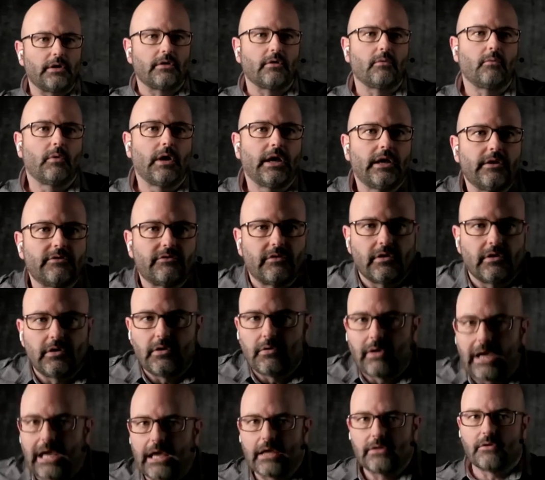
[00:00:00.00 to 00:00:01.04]
of the ways that you
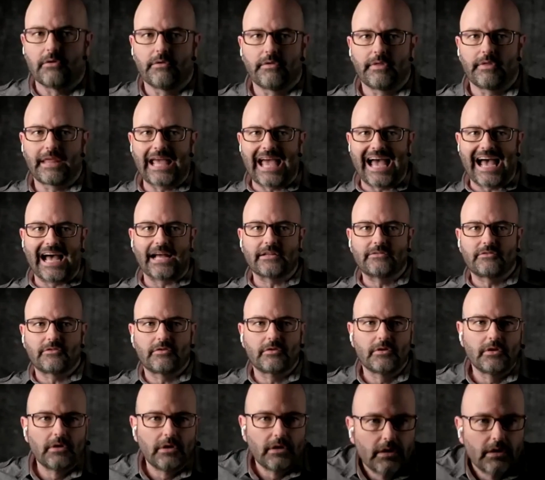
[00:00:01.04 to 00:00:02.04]
handle that,